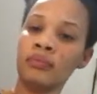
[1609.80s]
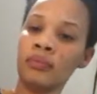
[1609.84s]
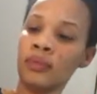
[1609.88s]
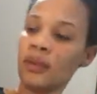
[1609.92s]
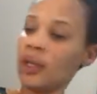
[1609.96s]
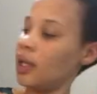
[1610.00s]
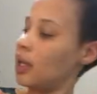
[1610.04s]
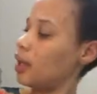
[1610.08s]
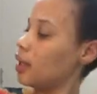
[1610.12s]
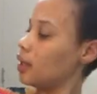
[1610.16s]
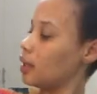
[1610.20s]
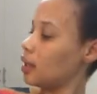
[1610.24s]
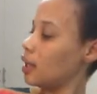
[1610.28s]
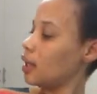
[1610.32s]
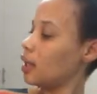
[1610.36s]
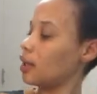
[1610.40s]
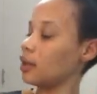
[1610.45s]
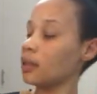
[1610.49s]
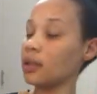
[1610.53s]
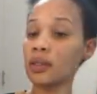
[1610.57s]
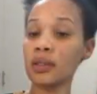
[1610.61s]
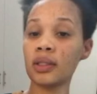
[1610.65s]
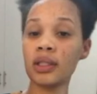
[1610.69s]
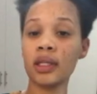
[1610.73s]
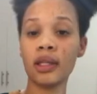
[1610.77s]
And yeah, you'll
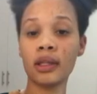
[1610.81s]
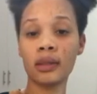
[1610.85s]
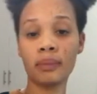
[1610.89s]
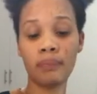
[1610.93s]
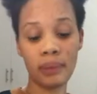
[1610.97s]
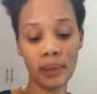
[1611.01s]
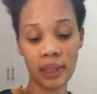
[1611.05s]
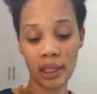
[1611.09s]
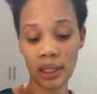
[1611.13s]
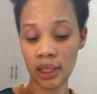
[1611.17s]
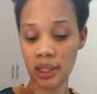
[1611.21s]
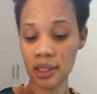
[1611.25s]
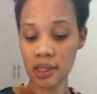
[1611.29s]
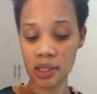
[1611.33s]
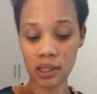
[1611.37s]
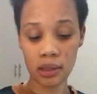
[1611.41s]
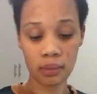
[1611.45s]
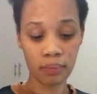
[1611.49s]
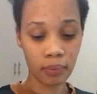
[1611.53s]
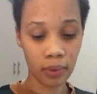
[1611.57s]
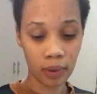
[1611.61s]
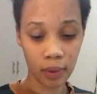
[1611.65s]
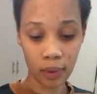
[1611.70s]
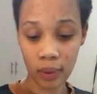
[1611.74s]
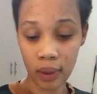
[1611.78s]
see the plain and
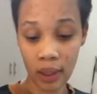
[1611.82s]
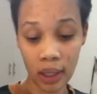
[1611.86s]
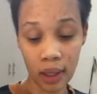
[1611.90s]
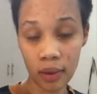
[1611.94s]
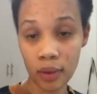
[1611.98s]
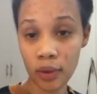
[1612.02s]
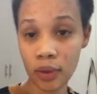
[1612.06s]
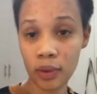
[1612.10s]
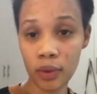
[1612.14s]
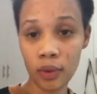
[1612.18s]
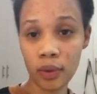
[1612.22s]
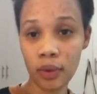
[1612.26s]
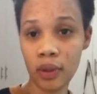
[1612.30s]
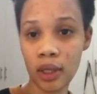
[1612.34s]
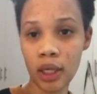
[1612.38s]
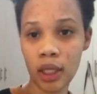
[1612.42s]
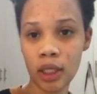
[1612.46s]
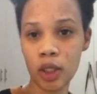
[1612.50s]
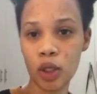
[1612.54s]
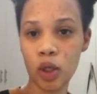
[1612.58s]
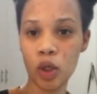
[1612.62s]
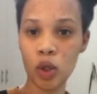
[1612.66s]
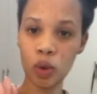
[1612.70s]
simple way how to do that.